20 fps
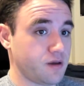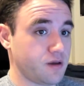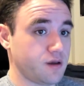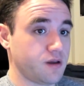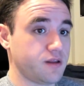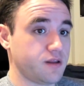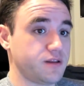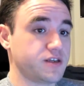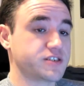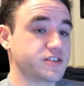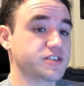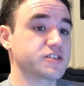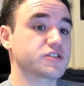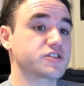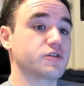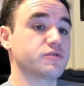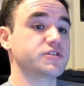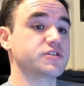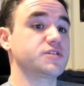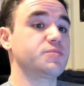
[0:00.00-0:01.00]
This is going
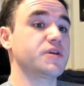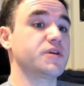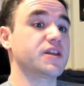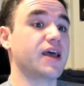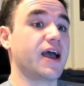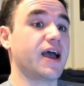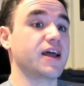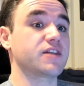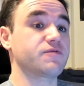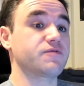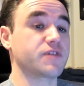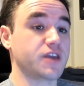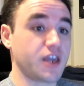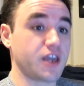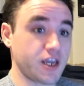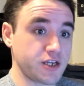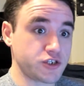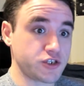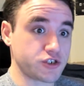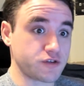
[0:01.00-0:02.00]
to be an
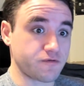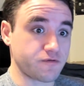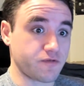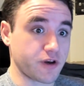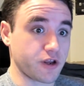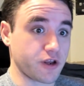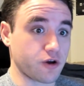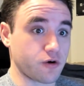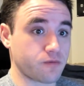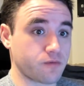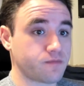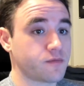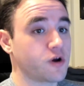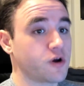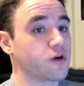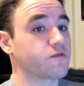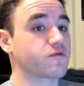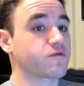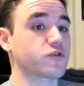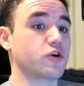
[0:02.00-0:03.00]
advocation video
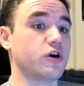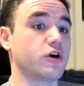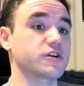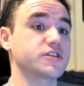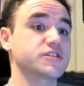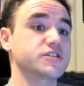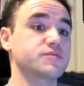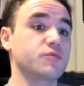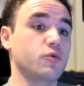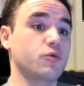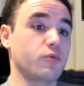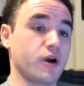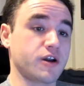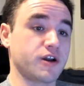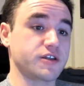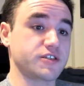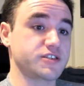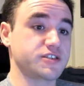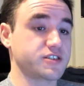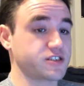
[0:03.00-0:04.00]
for Autism
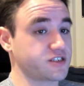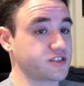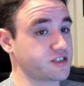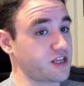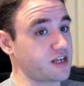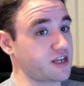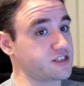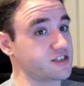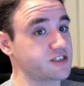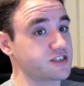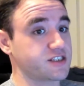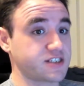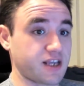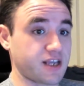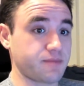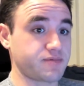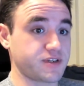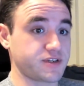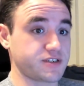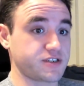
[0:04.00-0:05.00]
Awareness /
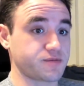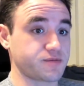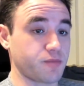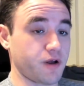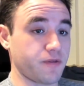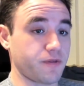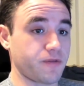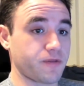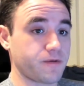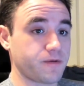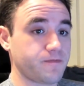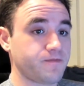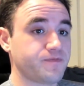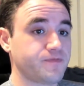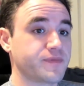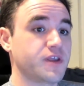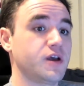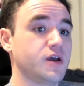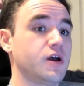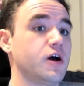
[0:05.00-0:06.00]
Acceptance Month,
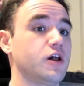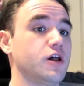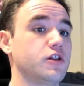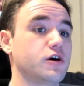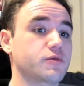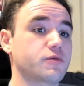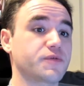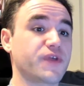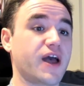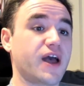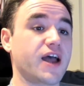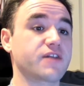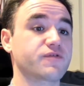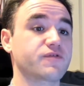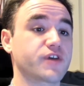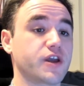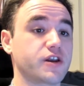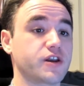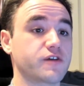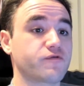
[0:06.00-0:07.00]
along with
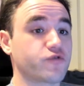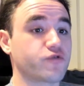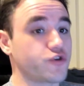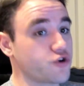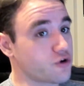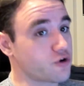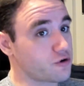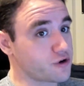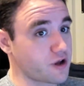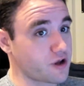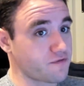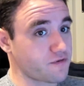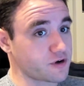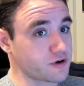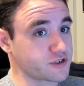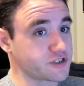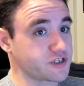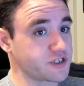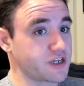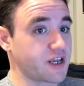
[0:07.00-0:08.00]
advocating for
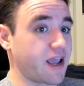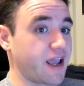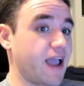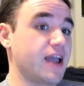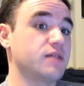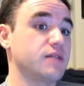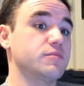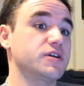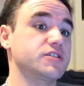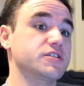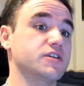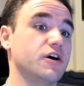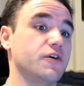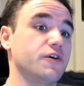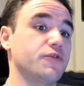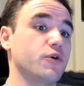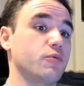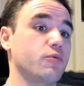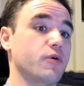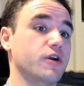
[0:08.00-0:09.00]
neurodiversity and mental health
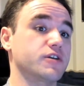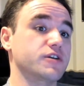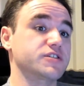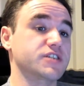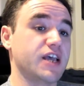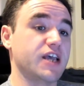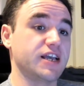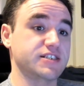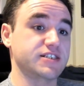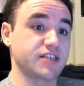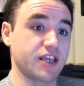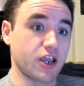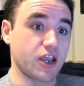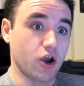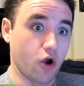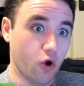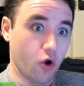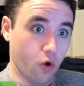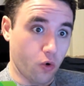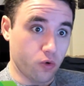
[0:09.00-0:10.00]
awareness as a
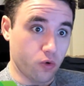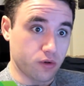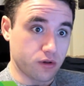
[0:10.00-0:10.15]
whole